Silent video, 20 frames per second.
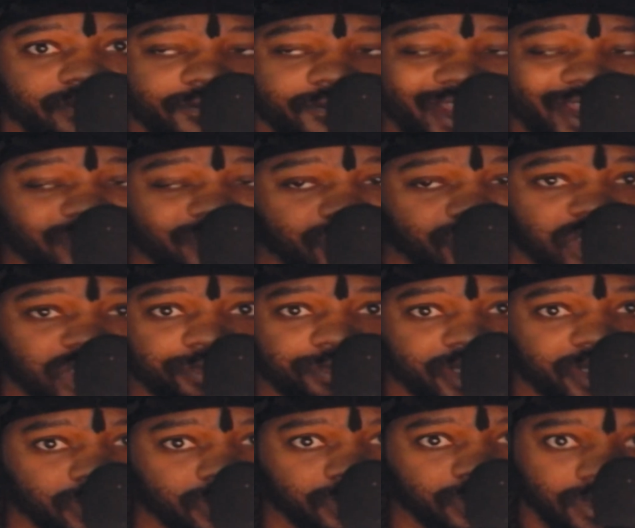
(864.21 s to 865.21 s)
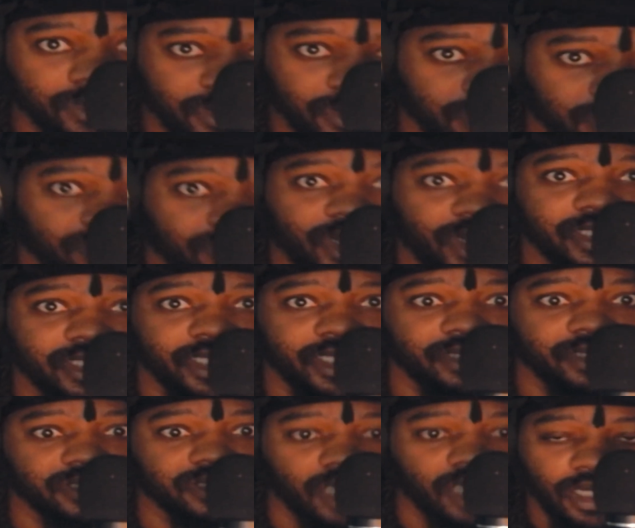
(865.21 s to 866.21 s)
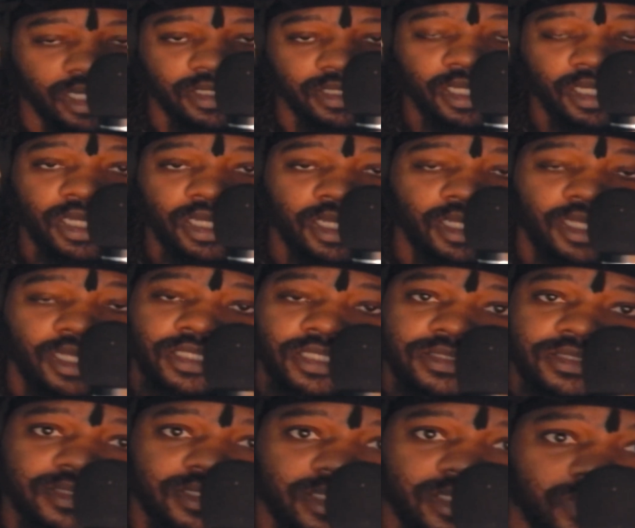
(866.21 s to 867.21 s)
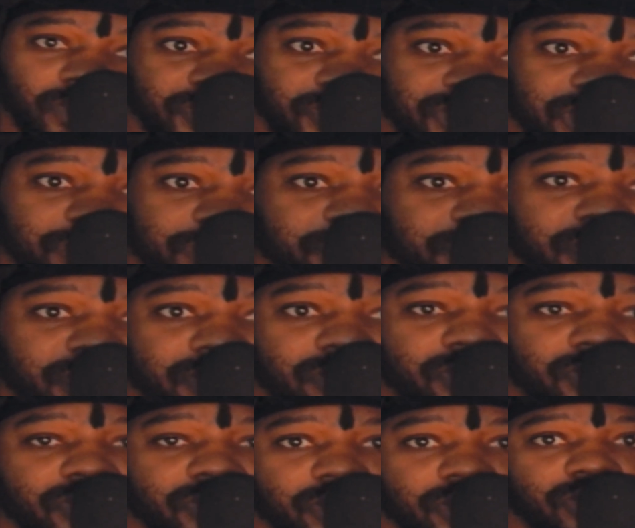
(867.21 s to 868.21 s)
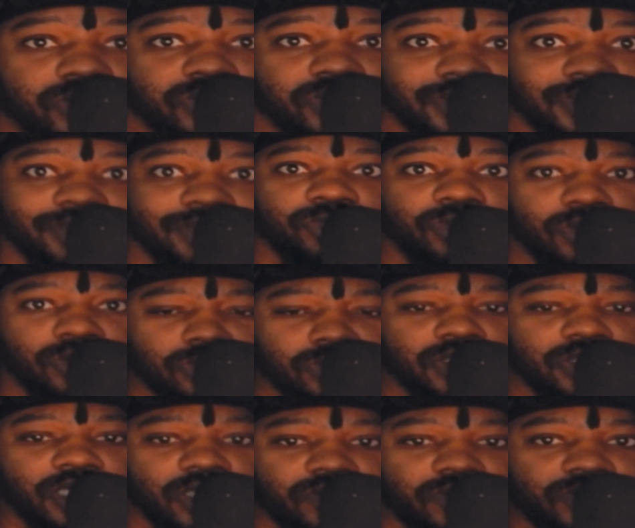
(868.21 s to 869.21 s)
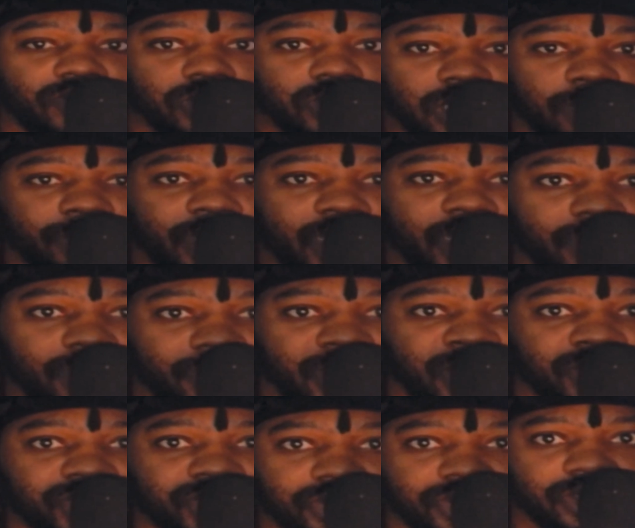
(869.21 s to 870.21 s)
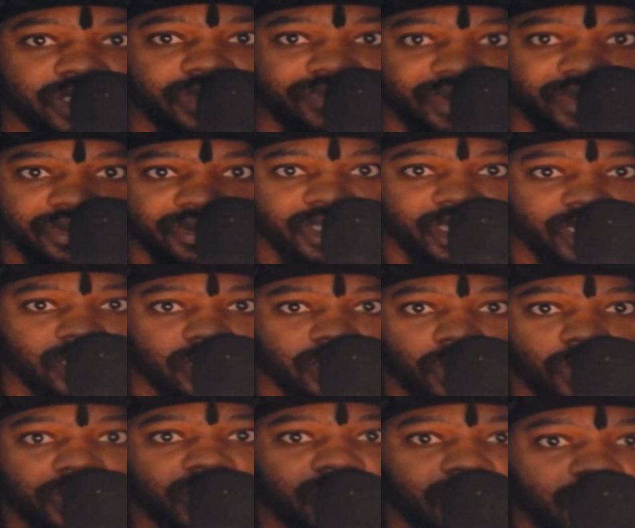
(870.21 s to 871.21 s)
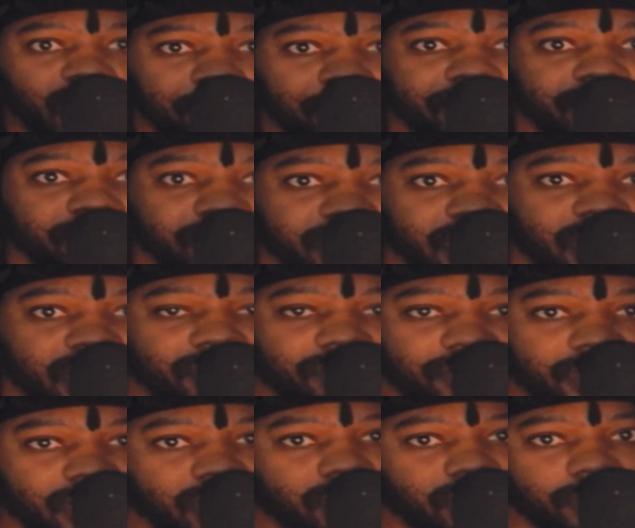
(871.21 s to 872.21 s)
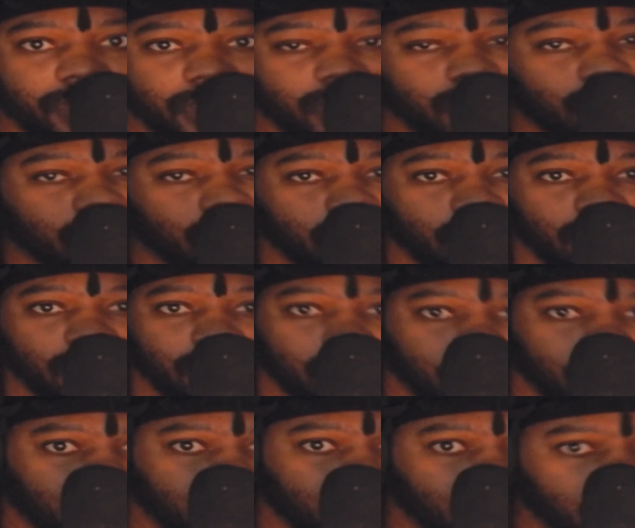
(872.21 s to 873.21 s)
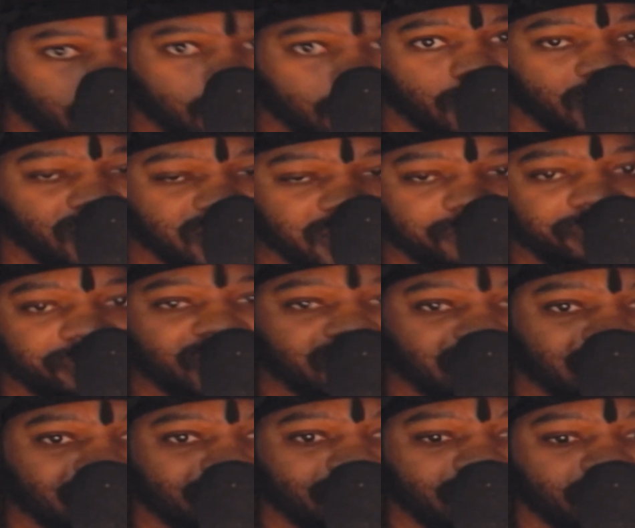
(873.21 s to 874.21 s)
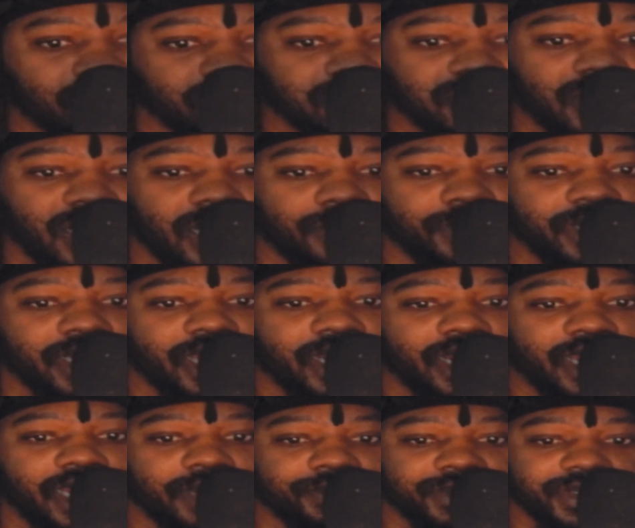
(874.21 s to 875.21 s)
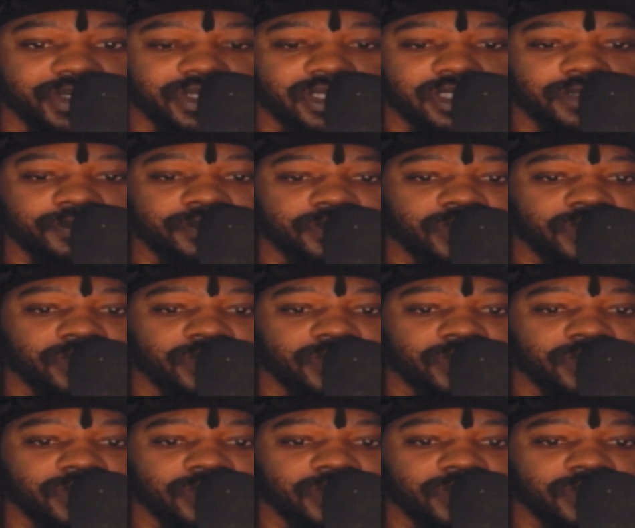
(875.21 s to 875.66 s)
Faster GPU, right there, done. Slower GPU, will give you some animations of everything loading up and being built, but expect some load time when that happens.